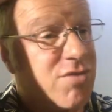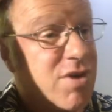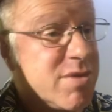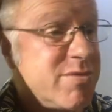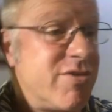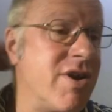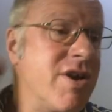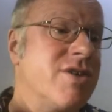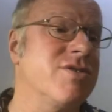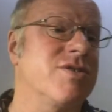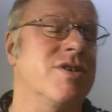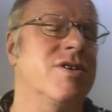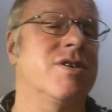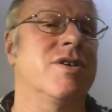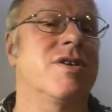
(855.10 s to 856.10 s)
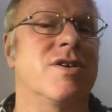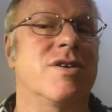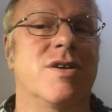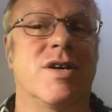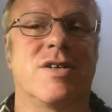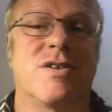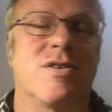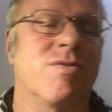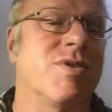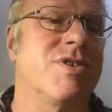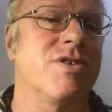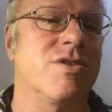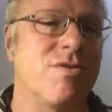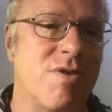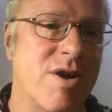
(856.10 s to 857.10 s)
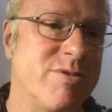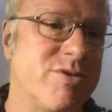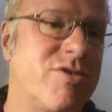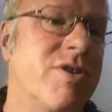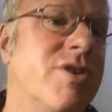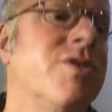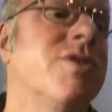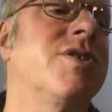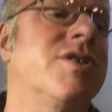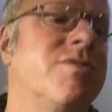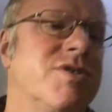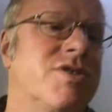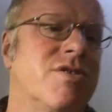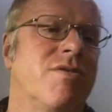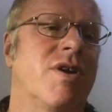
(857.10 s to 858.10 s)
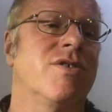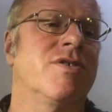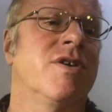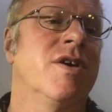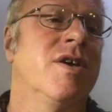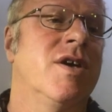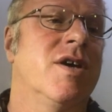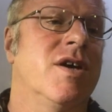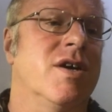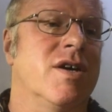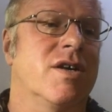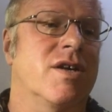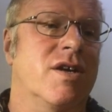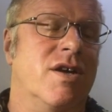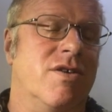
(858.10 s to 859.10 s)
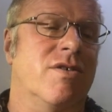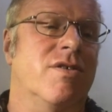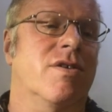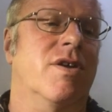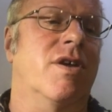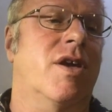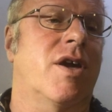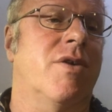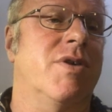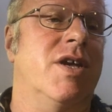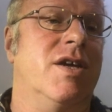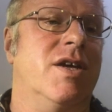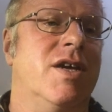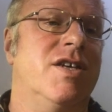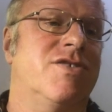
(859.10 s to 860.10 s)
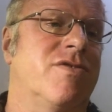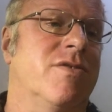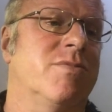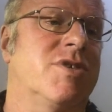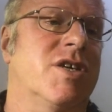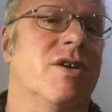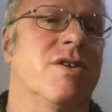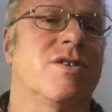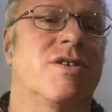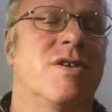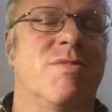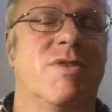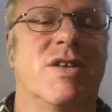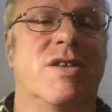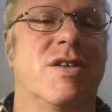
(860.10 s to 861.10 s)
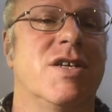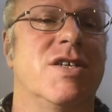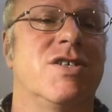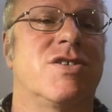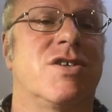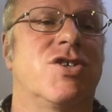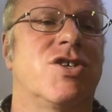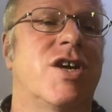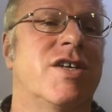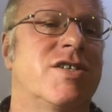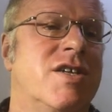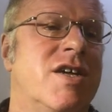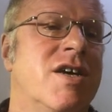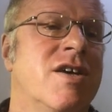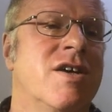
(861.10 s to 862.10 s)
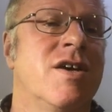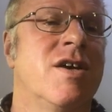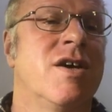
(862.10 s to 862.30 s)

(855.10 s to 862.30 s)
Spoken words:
Roman road, and the one that the Romans recorded, was the road going east from Sigontium and that leads to Chester.